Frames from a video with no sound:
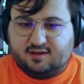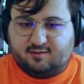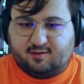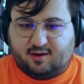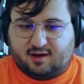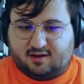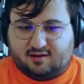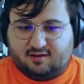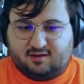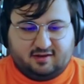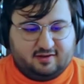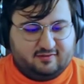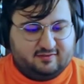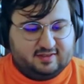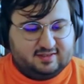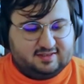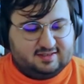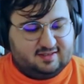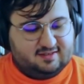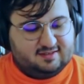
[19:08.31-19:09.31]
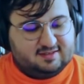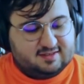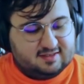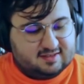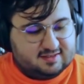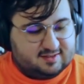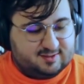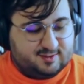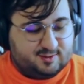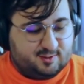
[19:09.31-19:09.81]
quite a lot of
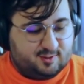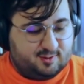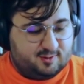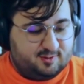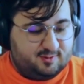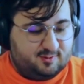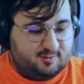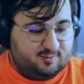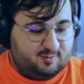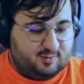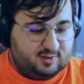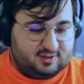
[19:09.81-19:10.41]
discussions on